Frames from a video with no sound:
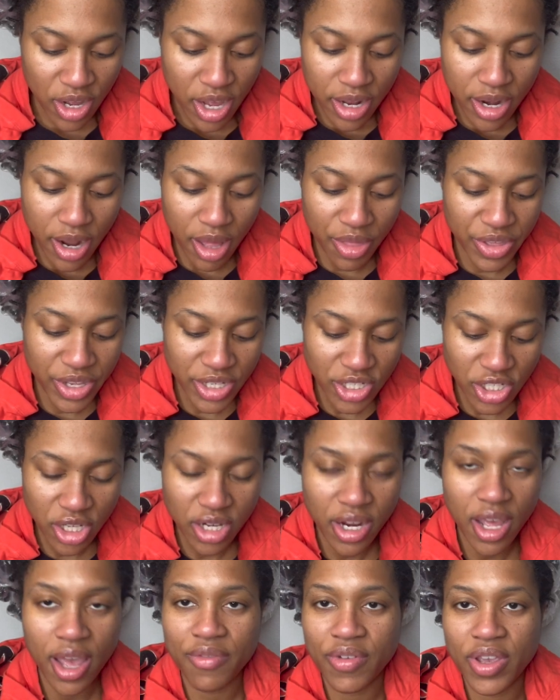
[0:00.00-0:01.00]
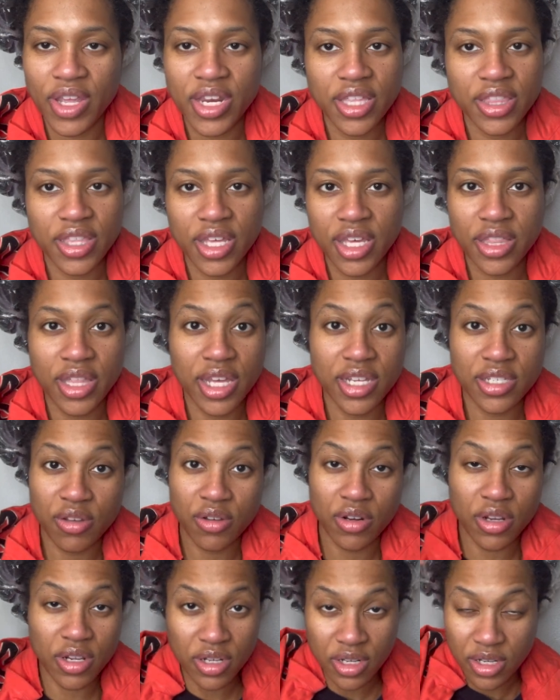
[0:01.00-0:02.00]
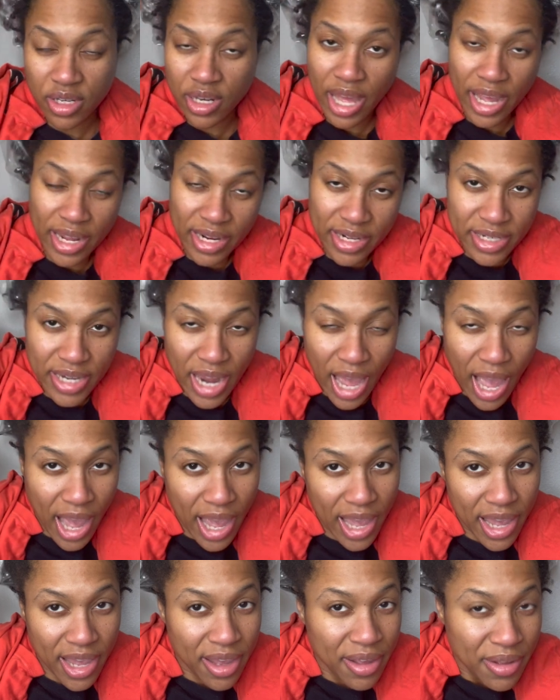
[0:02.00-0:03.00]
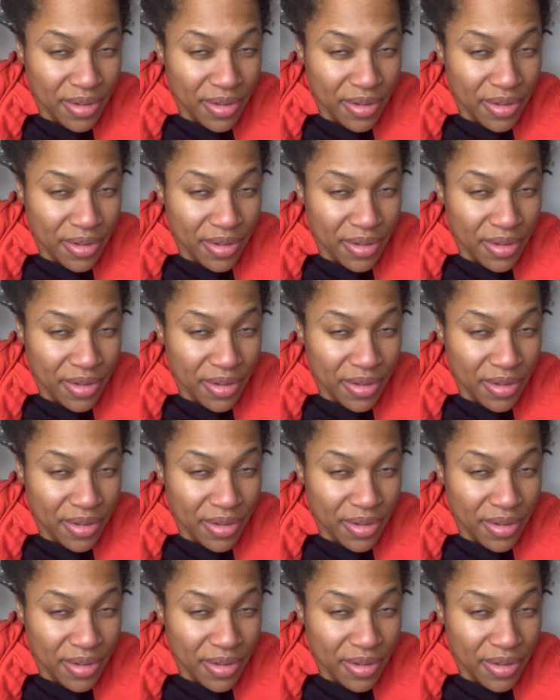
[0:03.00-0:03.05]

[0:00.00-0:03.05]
Now this shouldn't have anything that's gonna like dye